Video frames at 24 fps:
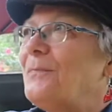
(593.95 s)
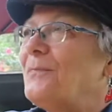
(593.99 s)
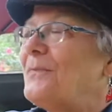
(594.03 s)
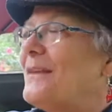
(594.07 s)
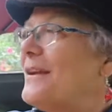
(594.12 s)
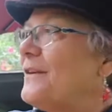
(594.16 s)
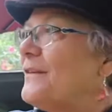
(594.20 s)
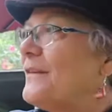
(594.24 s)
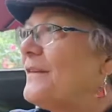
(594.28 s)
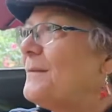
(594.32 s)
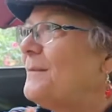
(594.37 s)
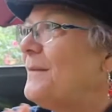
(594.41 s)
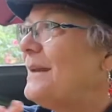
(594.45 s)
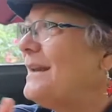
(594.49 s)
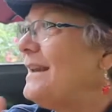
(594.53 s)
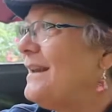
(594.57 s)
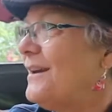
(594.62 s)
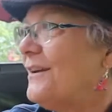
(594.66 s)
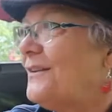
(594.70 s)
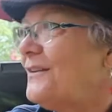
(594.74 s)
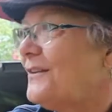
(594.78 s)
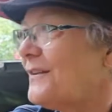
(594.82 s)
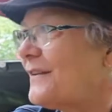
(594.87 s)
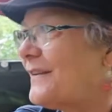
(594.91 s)
There's
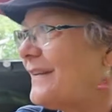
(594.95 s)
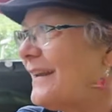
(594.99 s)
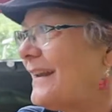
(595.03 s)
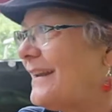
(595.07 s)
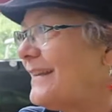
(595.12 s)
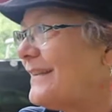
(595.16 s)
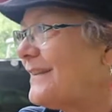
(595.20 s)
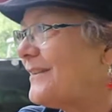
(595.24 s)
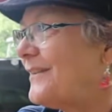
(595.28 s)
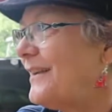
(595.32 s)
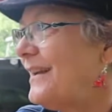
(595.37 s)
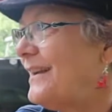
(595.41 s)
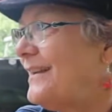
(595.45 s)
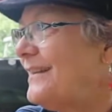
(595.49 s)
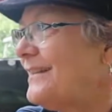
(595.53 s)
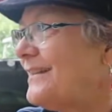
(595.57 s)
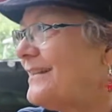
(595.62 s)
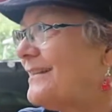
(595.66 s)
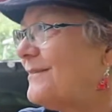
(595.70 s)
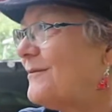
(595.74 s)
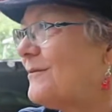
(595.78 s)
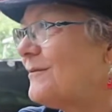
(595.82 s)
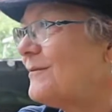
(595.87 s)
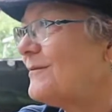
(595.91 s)
many other things, right?
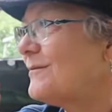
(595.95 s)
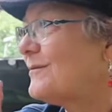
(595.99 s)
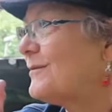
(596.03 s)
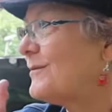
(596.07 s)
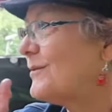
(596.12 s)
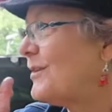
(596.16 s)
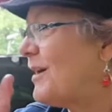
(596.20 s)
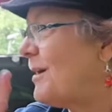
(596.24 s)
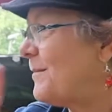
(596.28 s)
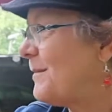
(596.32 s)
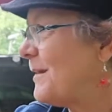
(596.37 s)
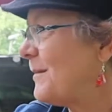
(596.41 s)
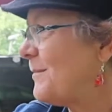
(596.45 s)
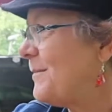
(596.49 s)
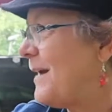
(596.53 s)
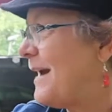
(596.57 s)
Coming